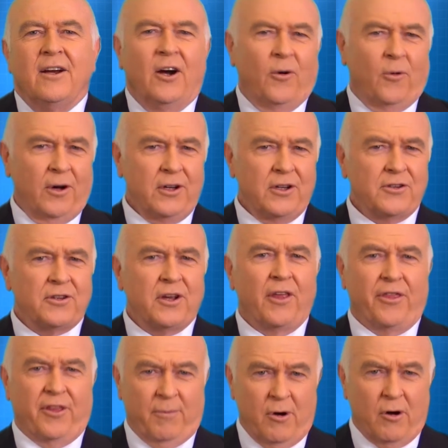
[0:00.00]
What is
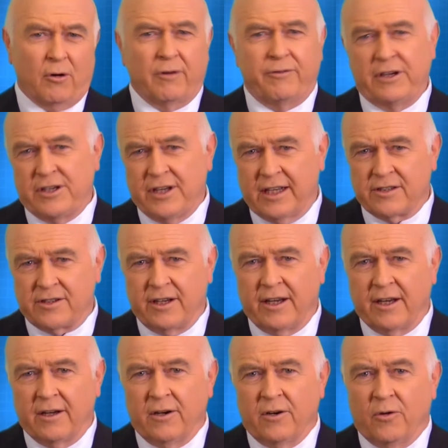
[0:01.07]
thermography testing?
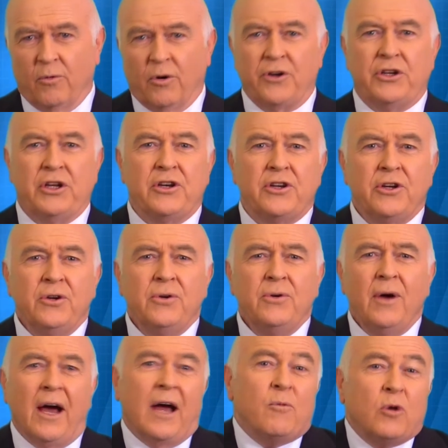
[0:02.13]
What do you do
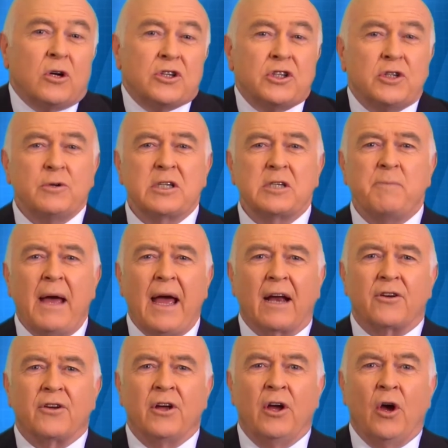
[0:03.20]
and what should you expect?